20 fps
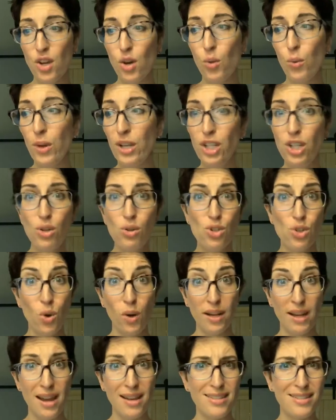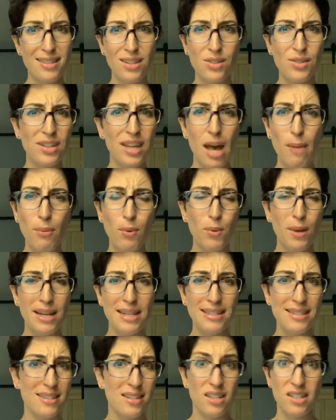So when you join us, there's a couple
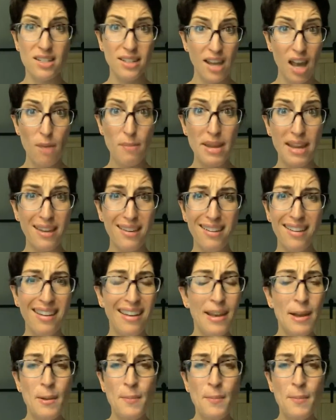ways to come in.